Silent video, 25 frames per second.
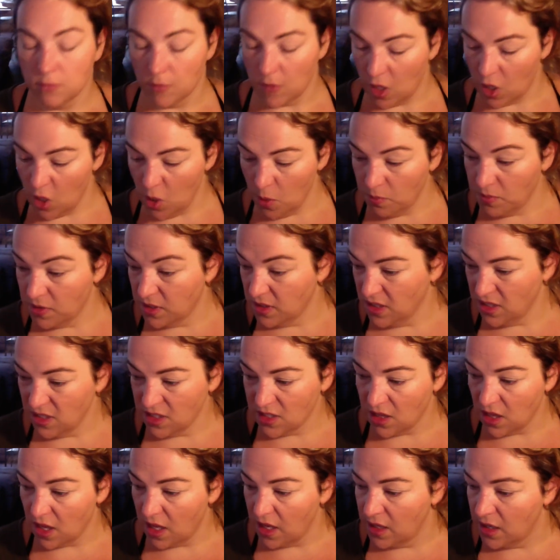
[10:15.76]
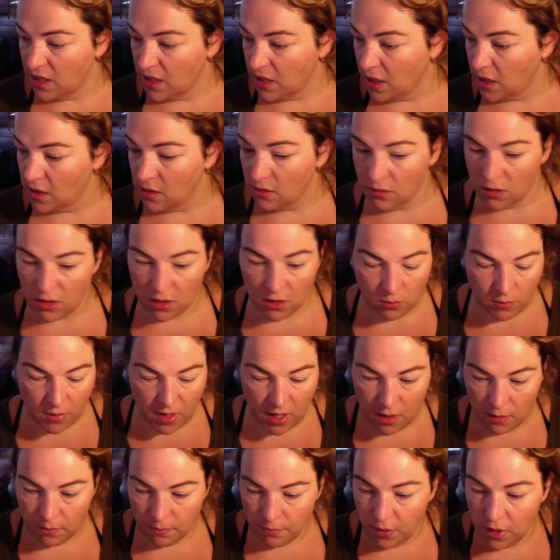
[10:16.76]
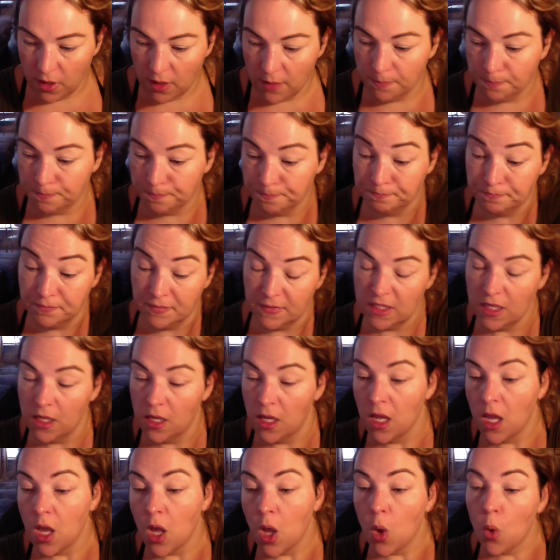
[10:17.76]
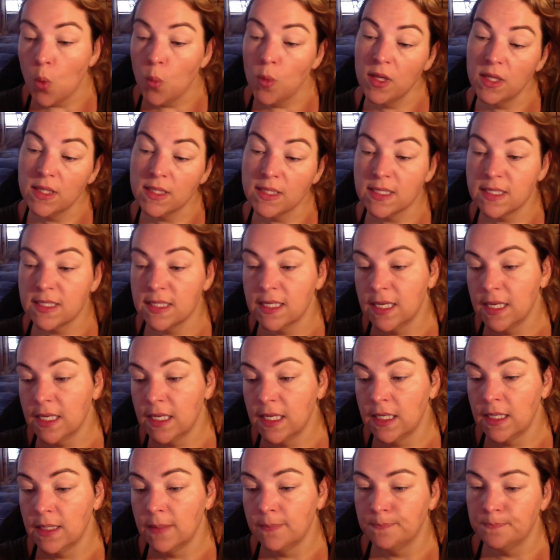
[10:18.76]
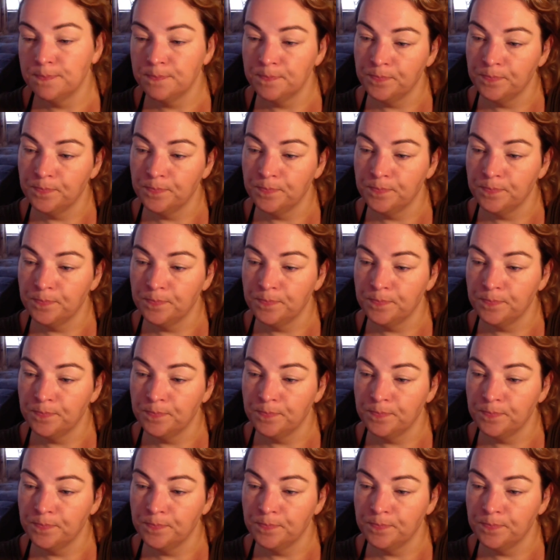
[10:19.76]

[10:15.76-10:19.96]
I hope that this lighting, I don't know about, but we'll see.